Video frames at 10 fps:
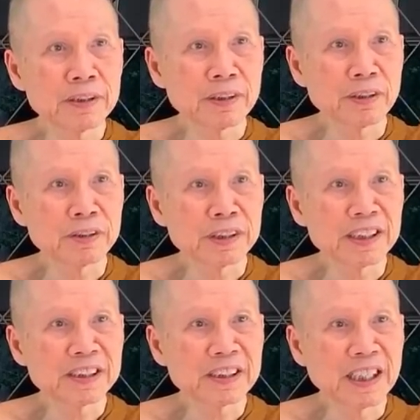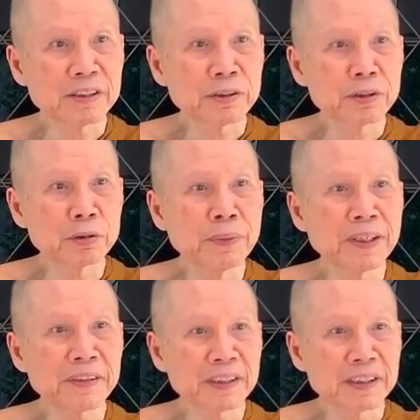So these are two
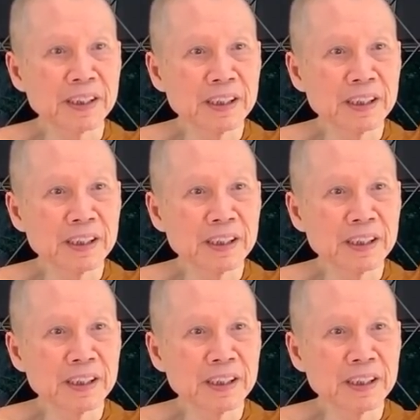methods.